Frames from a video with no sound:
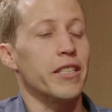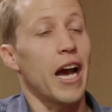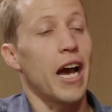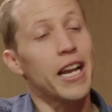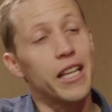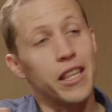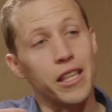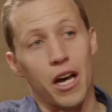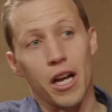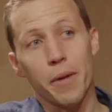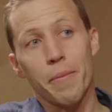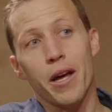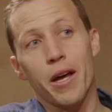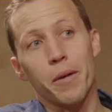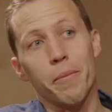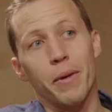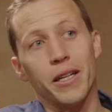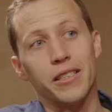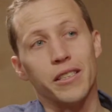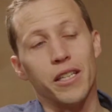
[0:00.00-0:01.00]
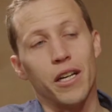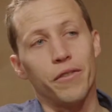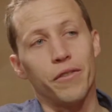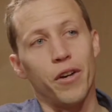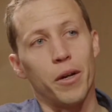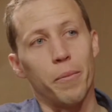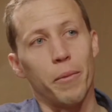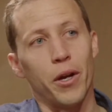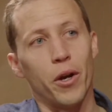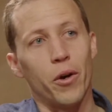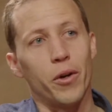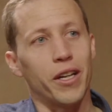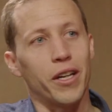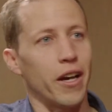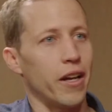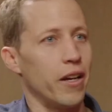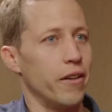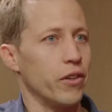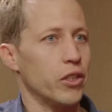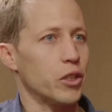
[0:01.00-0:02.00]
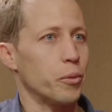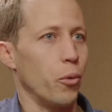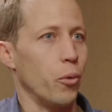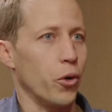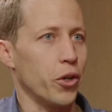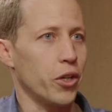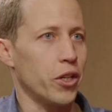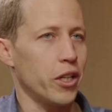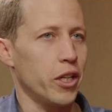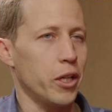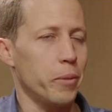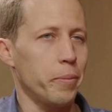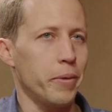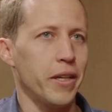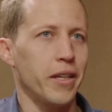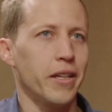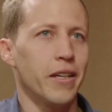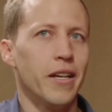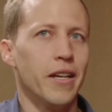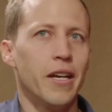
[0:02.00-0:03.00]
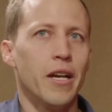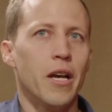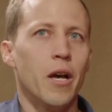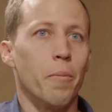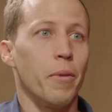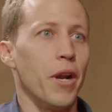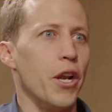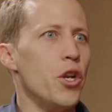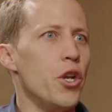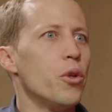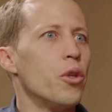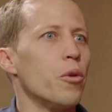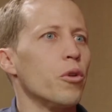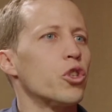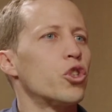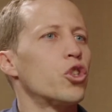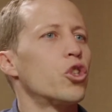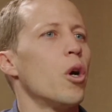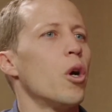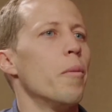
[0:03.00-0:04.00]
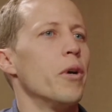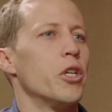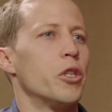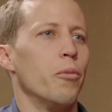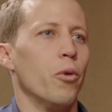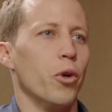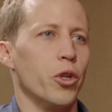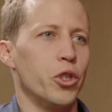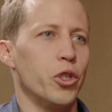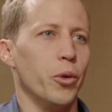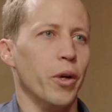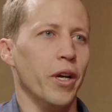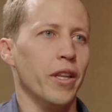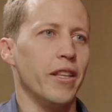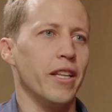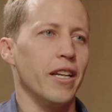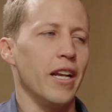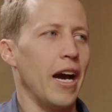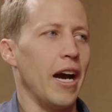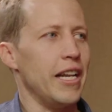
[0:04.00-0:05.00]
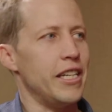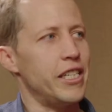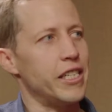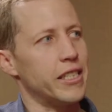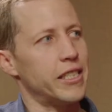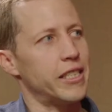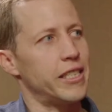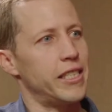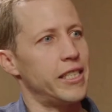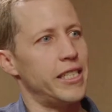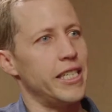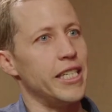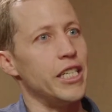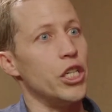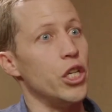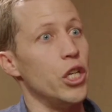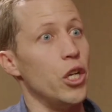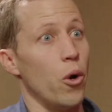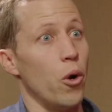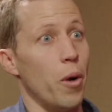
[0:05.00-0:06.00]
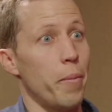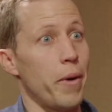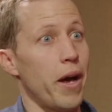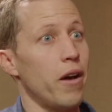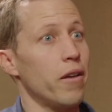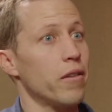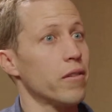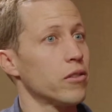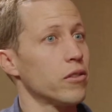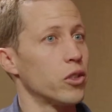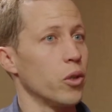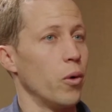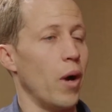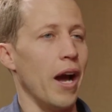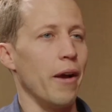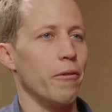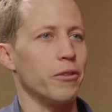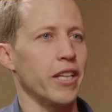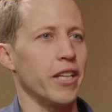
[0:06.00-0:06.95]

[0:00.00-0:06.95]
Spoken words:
I had thought about it myself on my own and kind of explored it a little bit, but I knew there was so much more to it that I just didn't know about. So I was